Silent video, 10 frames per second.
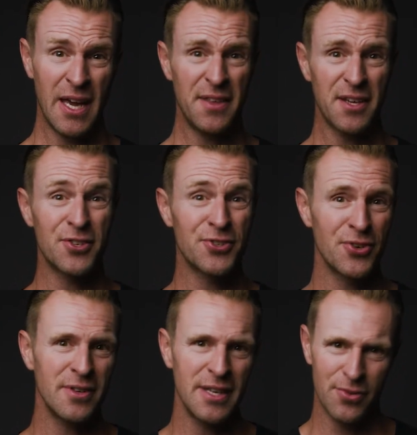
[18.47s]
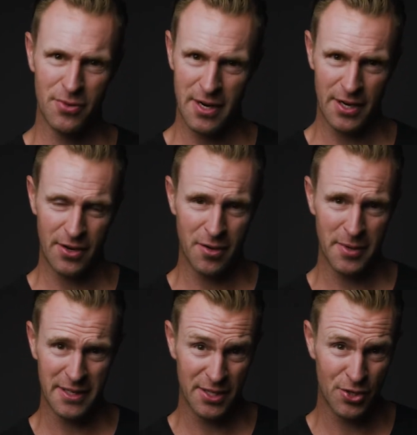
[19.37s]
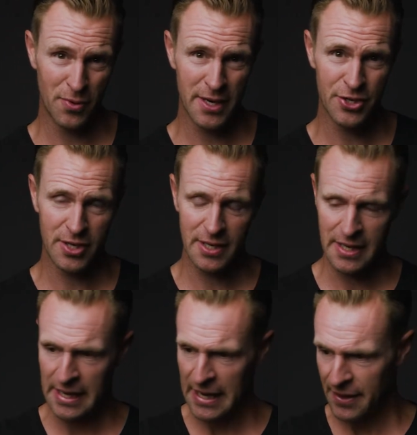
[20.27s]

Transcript: and the uncertainty to our economic situation,